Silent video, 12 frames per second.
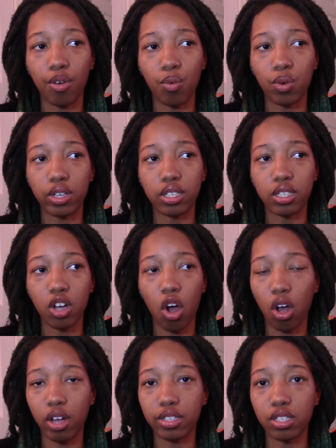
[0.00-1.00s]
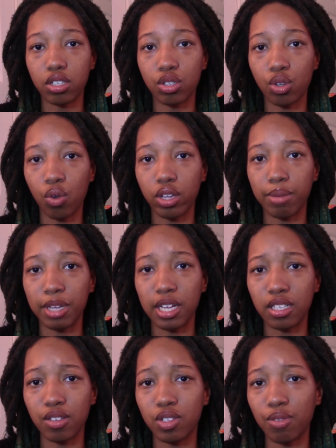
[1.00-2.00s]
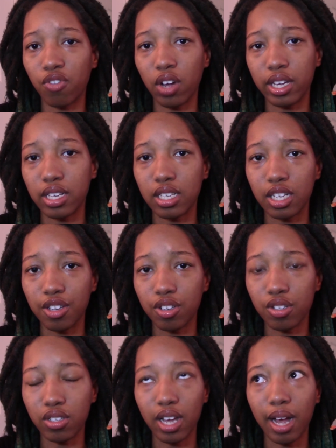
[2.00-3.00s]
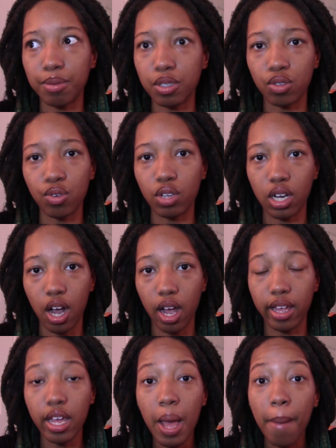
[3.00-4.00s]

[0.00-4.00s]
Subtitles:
was caused solely because of some fucking stickers? Absolutely not.